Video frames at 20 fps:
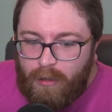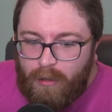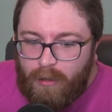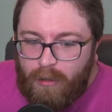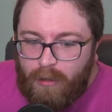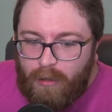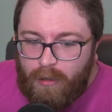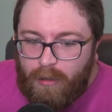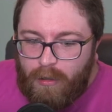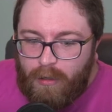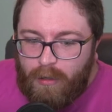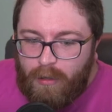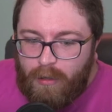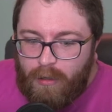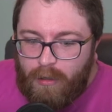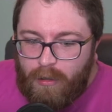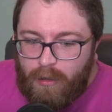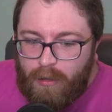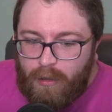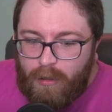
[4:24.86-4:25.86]

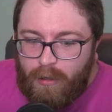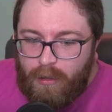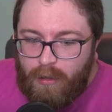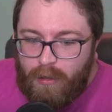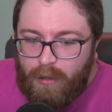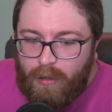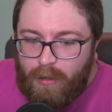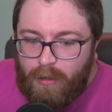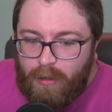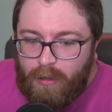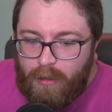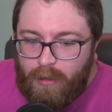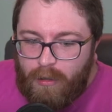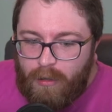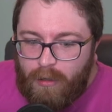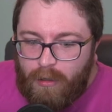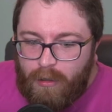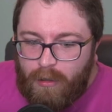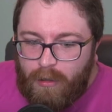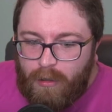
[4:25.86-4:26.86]

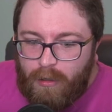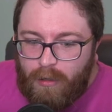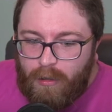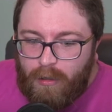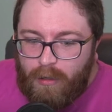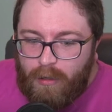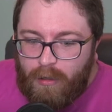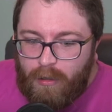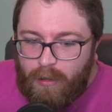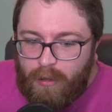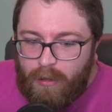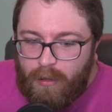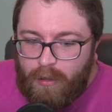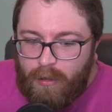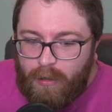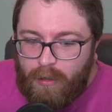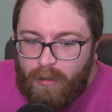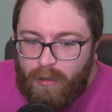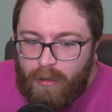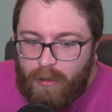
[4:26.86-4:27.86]

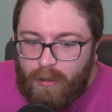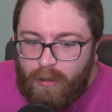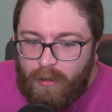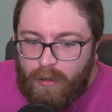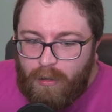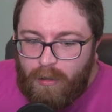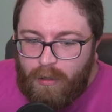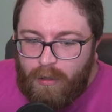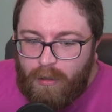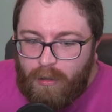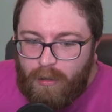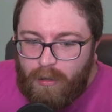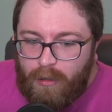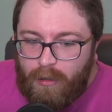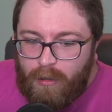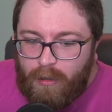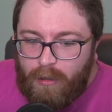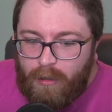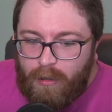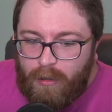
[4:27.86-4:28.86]

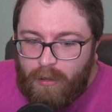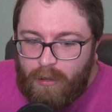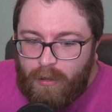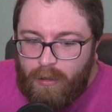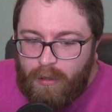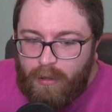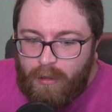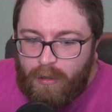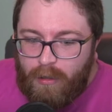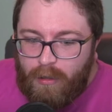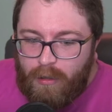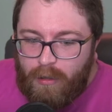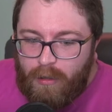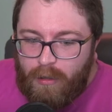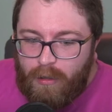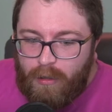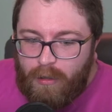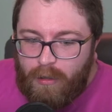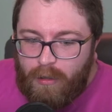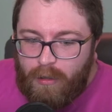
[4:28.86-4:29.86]

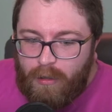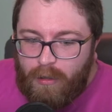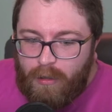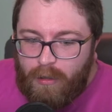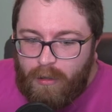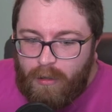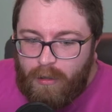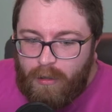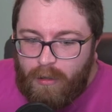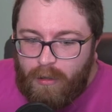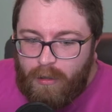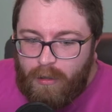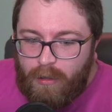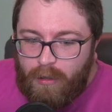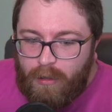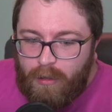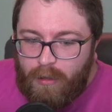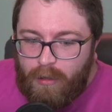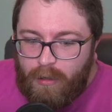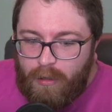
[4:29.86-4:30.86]

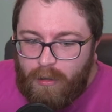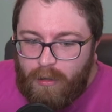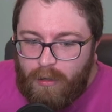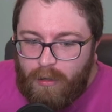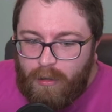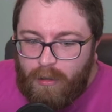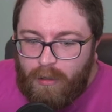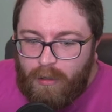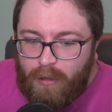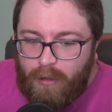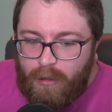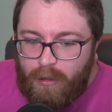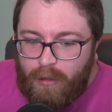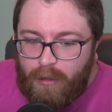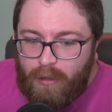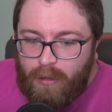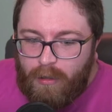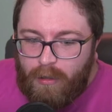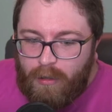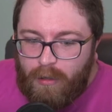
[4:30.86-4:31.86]

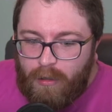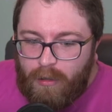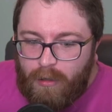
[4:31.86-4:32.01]
The person shown says nothing.